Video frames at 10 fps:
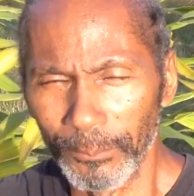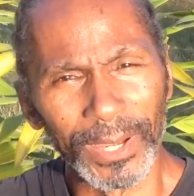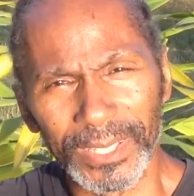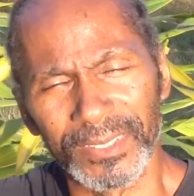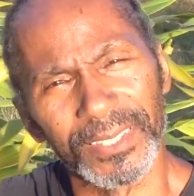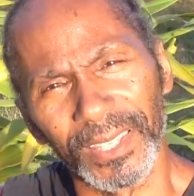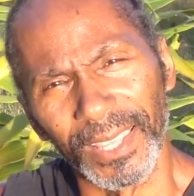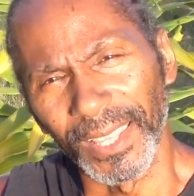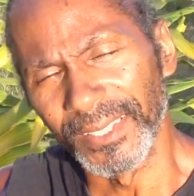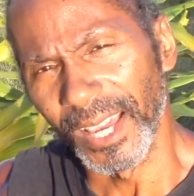But it
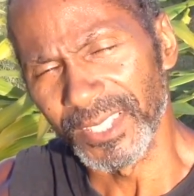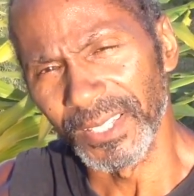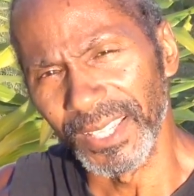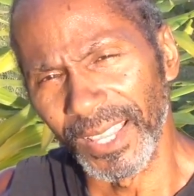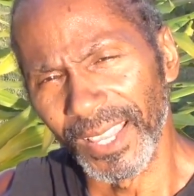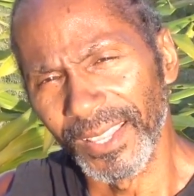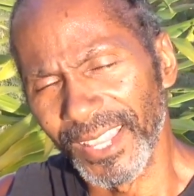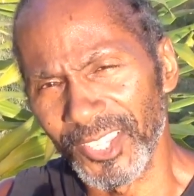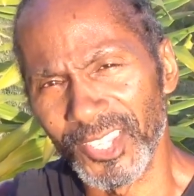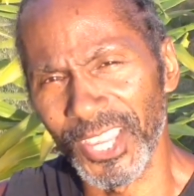doesn't
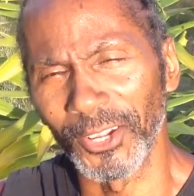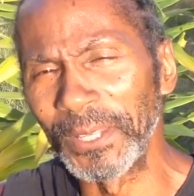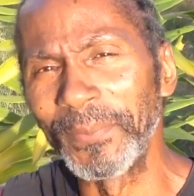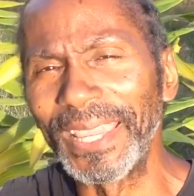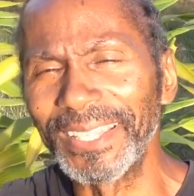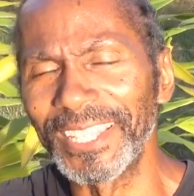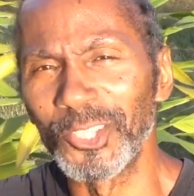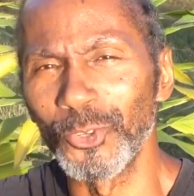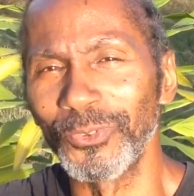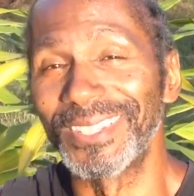necessarily mean
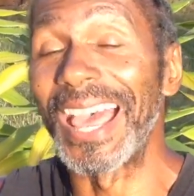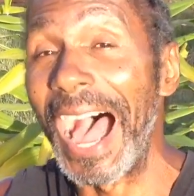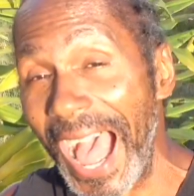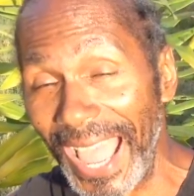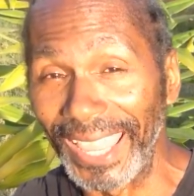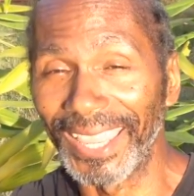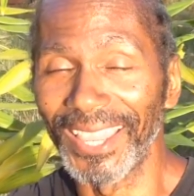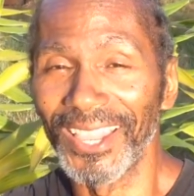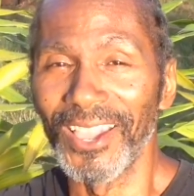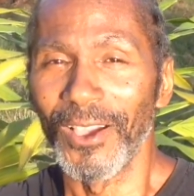that you die
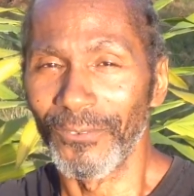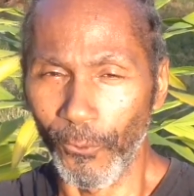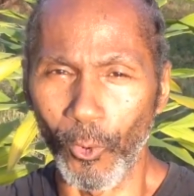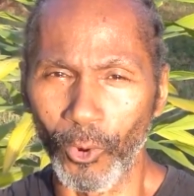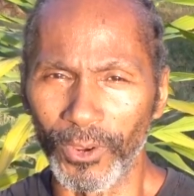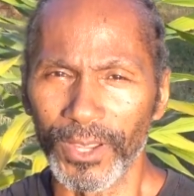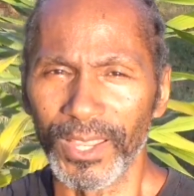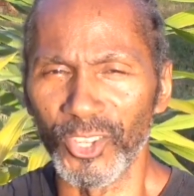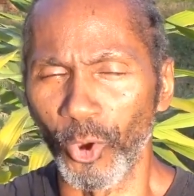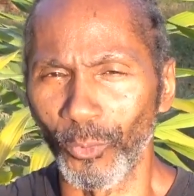for
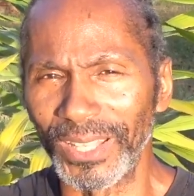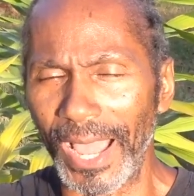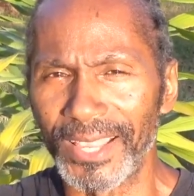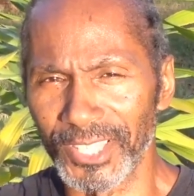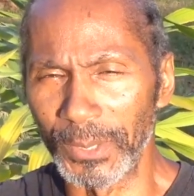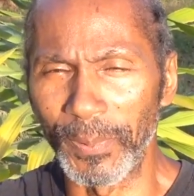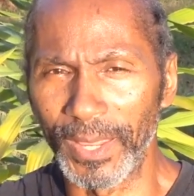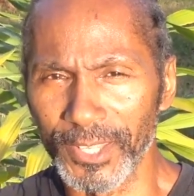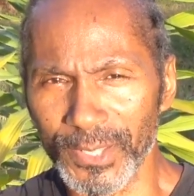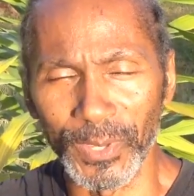your reliance and
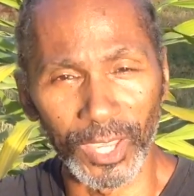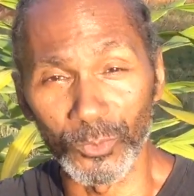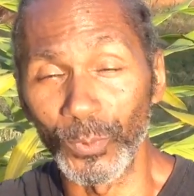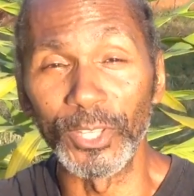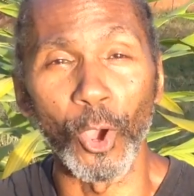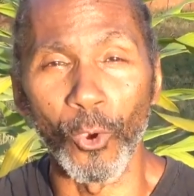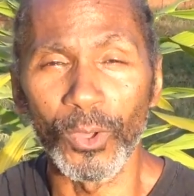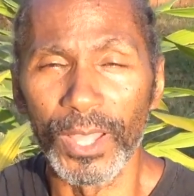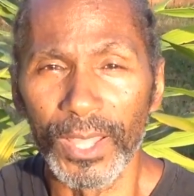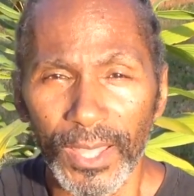dependence, because we know
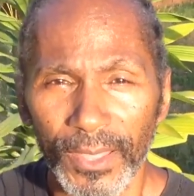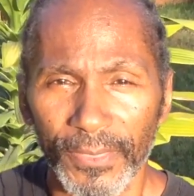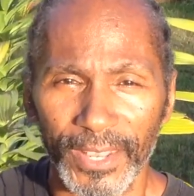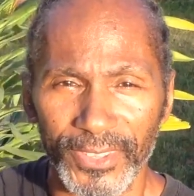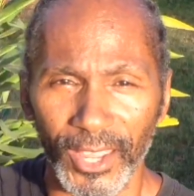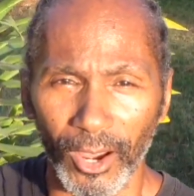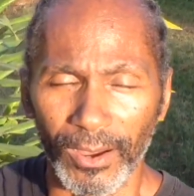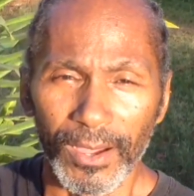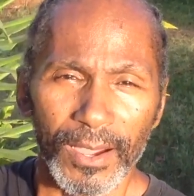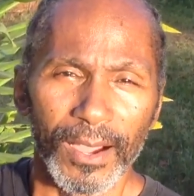that there are
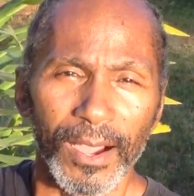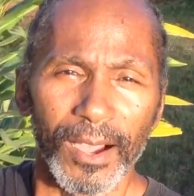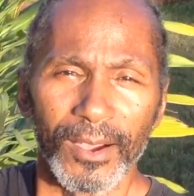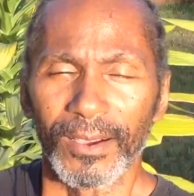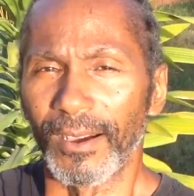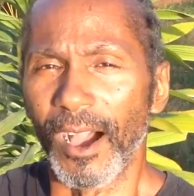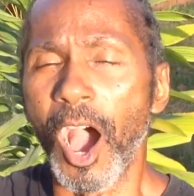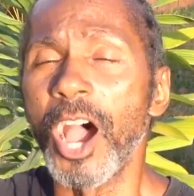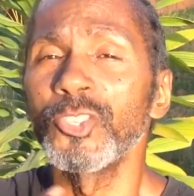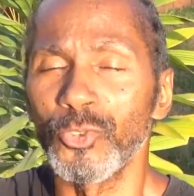
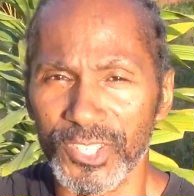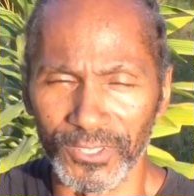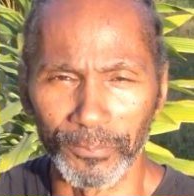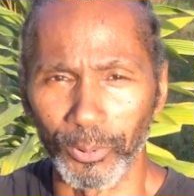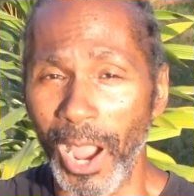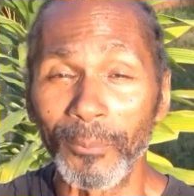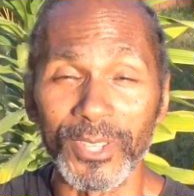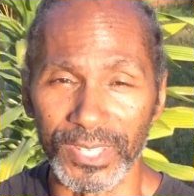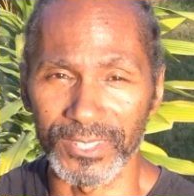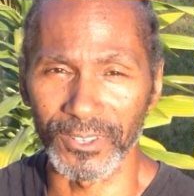hundreds of
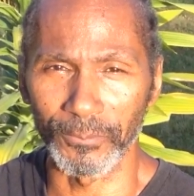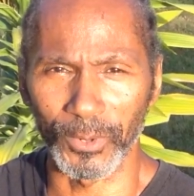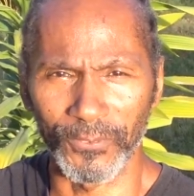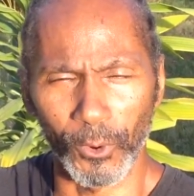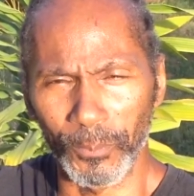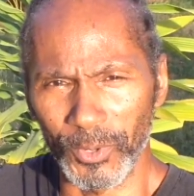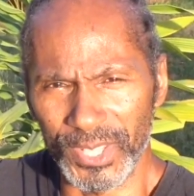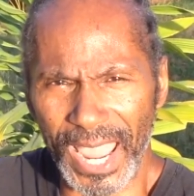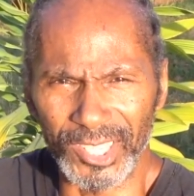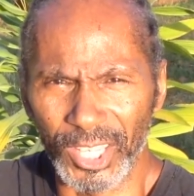promises for
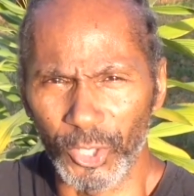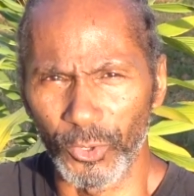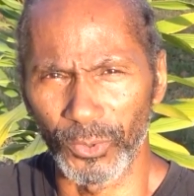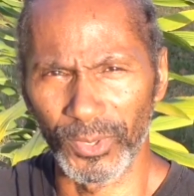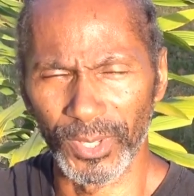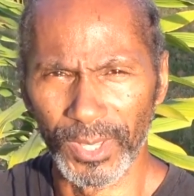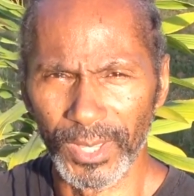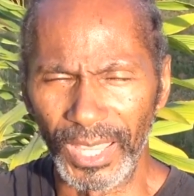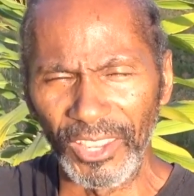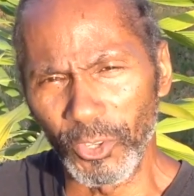protecting you
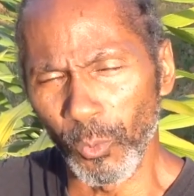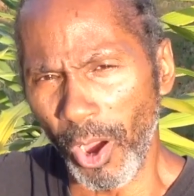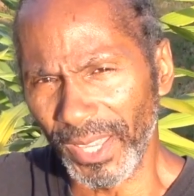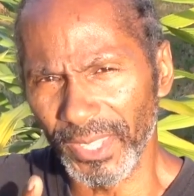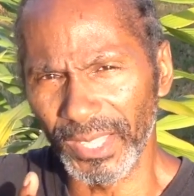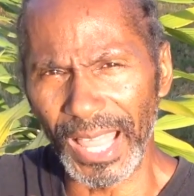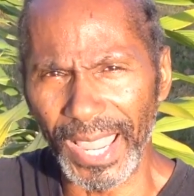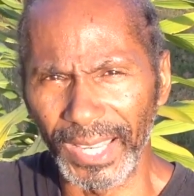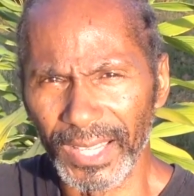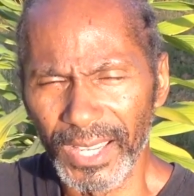if you walk in the
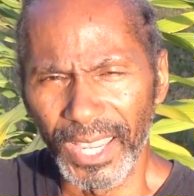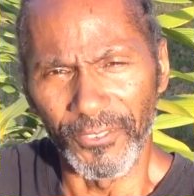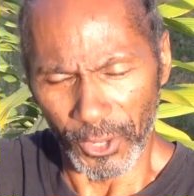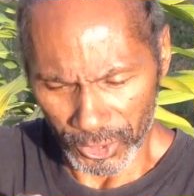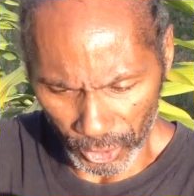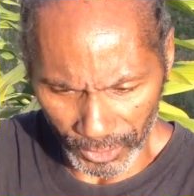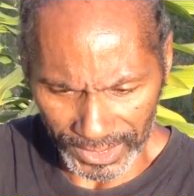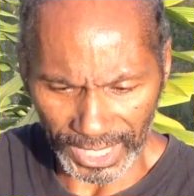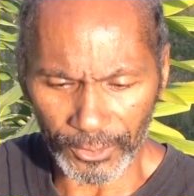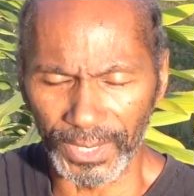light, if there's no
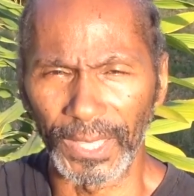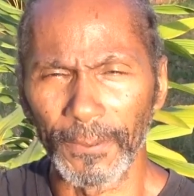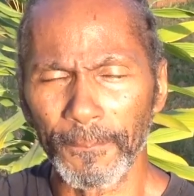iniquity.